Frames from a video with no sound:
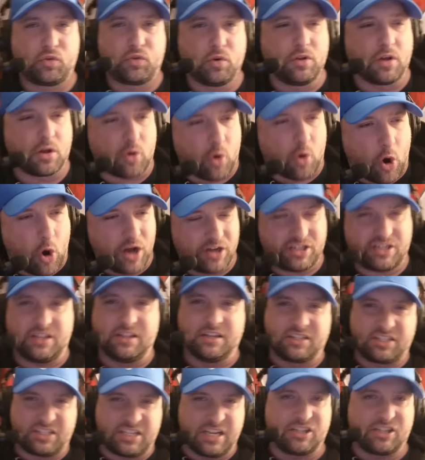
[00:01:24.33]
the courts, the
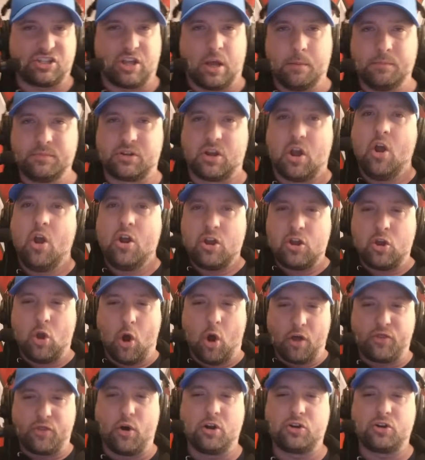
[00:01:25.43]
systems. Your
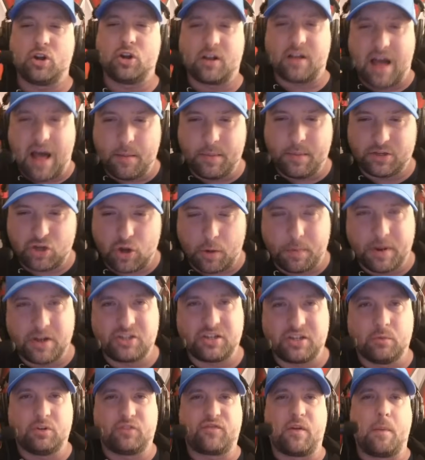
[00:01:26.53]
thoughts, your comments, your opinions.
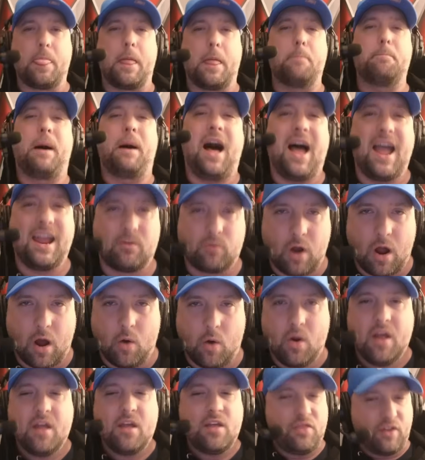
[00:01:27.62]
It was from the
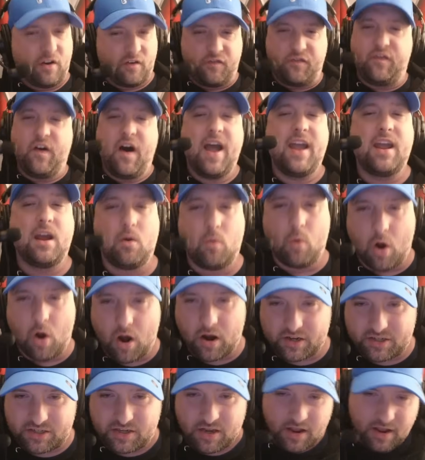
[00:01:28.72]
pyro, the
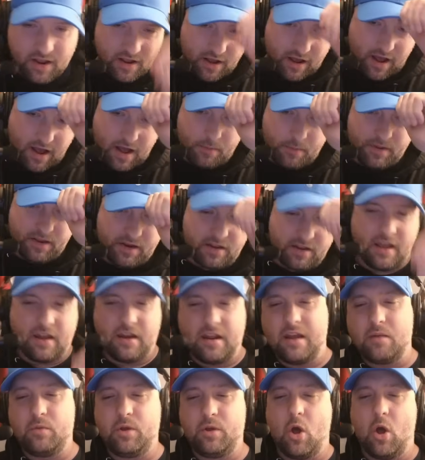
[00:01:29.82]
fireworks, um, and, and,
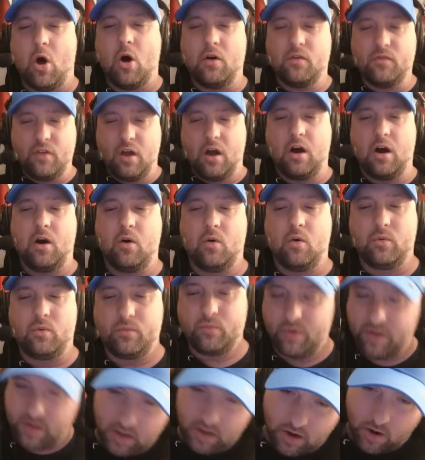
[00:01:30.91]
and we all know,
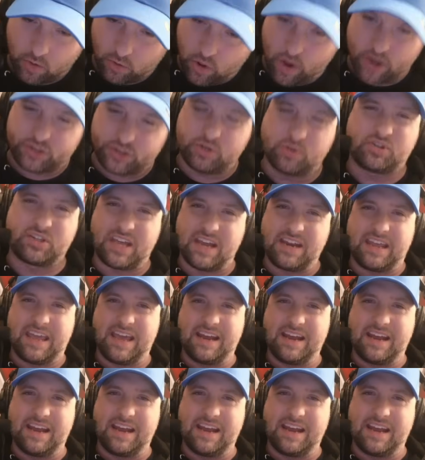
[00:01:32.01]
you know, lawsuits can get a